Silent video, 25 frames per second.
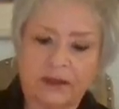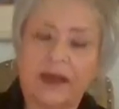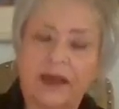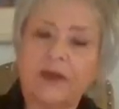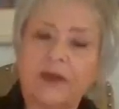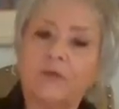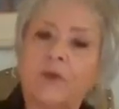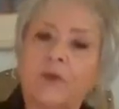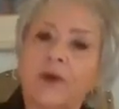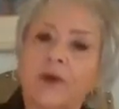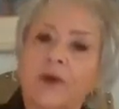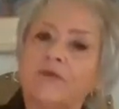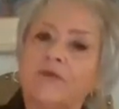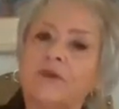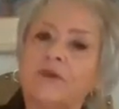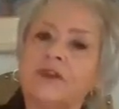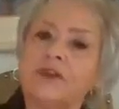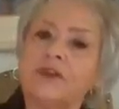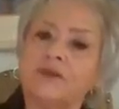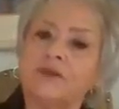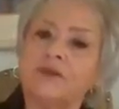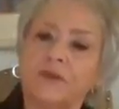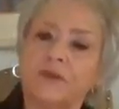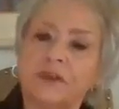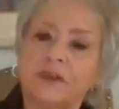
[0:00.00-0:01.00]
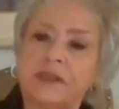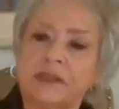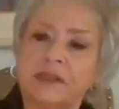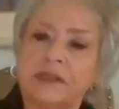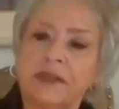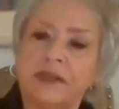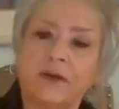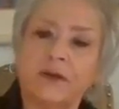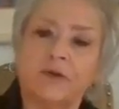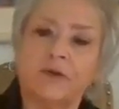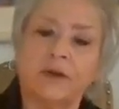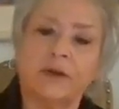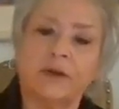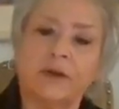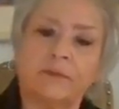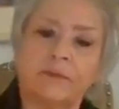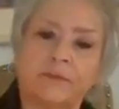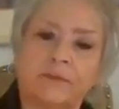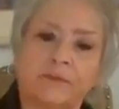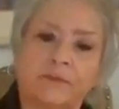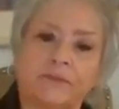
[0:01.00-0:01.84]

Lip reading: and reverence for the sacred.